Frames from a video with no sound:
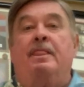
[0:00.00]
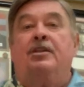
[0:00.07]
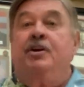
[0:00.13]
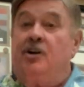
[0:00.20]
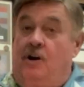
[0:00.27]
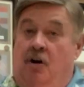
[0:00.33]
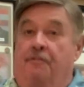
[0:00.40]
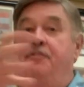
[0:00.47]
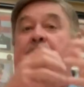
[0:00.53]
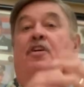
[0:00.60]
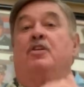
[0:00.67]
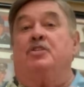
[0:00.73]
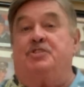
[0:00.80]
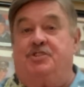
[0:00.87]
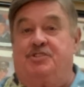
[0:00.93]
to go
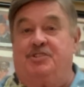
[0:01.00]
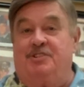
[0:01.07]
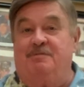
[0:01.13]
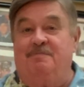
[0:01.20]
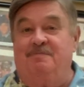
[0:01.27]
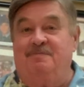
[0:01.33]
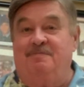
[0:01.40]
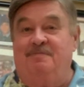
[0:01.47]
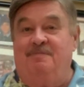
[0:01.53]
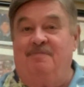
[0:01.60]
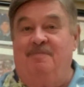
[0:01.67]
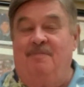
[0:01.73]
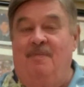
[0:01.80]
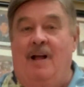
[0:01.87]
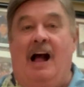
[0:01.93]
first.
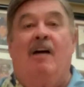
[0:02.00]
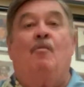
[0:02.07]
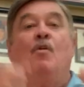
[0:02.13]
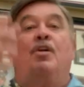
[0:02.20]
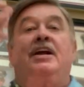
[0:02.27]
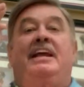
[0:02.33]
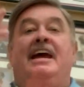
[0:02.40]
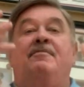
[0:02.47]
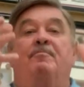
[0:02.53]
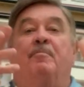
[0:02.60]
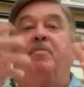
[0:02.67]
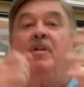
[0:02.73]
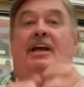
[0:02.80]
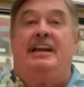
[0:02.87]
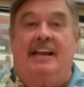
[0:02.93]
I want to give
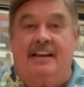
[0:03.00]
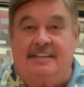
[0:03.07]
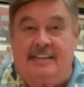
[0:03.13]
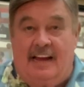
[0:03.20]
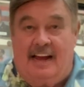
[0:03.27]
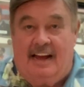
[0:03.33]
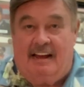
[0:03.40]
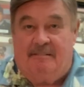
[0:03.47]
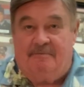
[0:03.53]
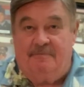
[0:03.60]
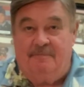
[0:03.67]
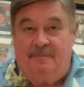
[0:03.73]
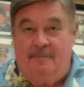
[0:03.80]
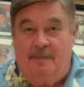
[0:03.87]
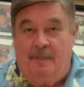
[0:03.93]
them plenty of time.
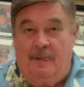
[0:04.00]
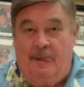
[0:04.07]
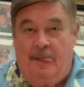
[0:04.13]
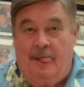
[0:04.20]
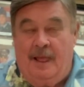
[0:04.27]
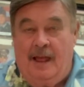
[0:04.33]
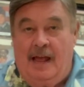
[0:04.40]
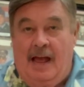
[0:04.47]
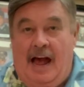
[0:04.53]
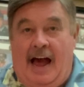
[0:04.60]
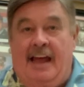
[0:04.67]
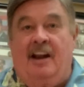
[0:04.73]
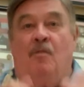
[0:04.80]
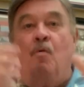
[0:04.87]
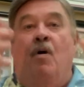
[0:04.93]

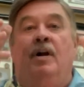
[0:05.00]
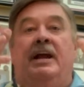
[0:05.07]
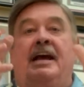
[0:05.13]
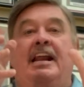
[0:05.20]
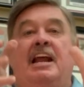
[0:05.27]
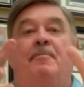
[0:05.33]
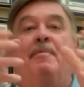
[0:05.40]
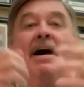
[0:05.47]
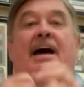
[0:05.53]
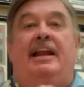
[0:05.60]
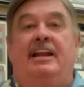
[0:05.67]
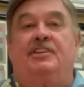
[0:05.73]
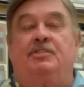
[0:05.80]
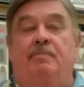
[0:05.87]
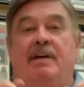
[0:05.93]
I don't want
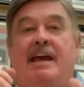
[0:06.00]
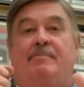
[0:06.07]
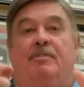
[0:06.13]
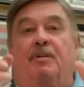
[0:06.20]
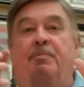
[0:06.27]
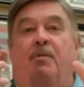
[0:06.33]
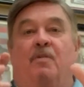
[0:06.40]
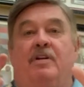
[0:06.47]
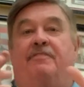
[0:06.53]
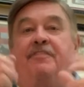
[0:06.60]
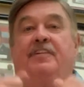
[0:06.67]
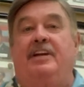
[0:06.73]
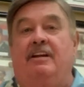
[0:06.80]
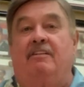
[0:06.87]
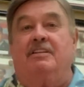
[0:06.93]
anybody to be able to point a
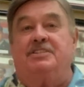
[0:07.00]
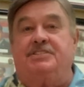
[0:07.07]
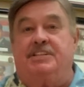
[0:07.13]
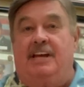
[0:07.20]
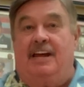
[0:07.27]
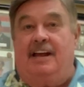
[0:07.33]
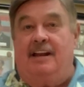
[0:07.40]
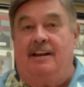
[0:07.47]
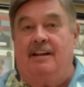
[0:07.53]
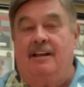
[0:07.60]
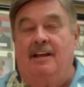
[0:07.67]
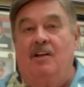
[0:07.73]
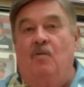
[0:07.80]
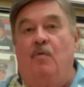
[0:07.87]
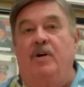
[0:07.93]
finger and said,
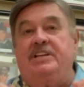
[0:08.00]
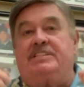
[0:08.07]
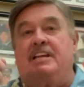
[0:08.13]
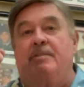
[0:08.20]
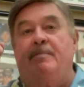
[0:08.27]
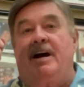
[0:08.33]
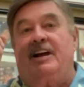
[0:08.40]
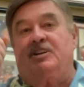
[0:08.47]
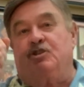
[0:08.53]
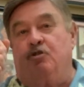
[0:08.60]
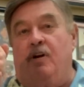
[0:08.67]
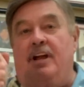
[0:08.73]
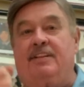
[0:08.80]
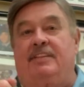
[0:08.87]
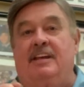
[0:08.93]
we somehow
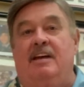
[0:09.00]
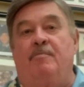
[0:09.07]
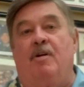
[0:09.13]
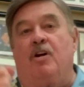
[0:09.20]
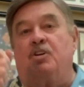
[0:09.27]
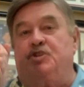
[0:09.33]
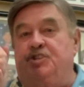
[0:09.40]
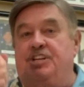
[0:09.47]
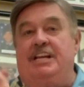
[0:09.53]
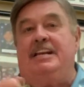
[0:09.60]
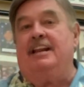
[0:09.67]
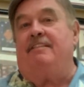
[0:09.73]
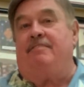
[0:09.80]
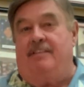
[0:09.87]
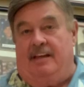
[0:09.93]
tricked them or
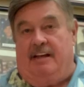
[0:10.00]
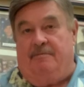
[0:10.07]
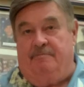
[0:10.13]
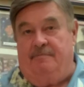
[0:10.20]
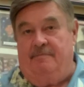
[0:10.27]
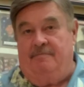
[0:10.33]
cheated them.